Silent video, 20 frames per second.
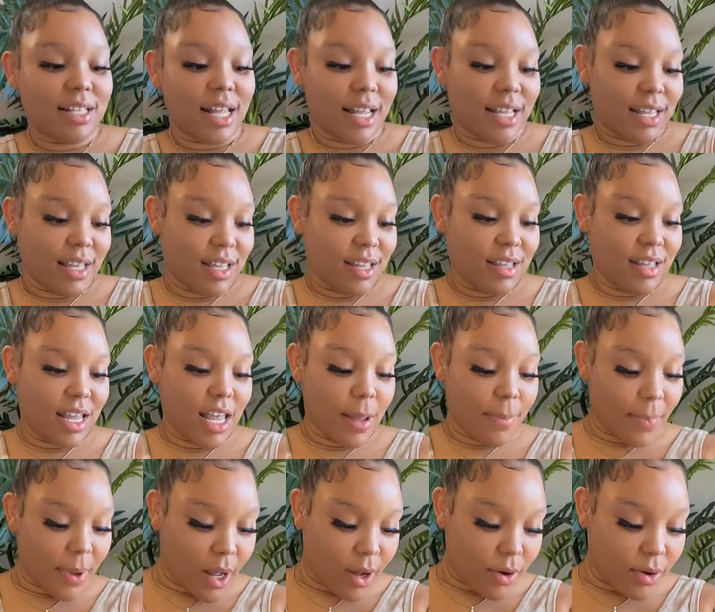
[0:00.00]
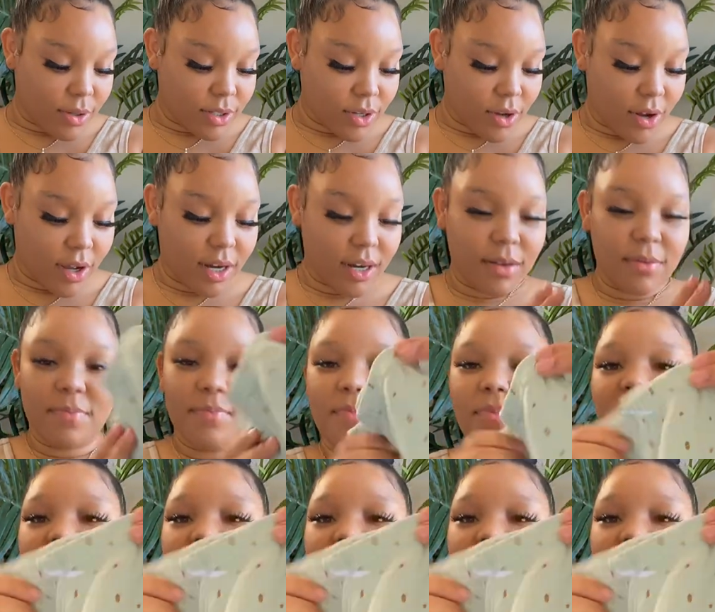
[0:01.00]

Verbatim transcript: Like hippos on them.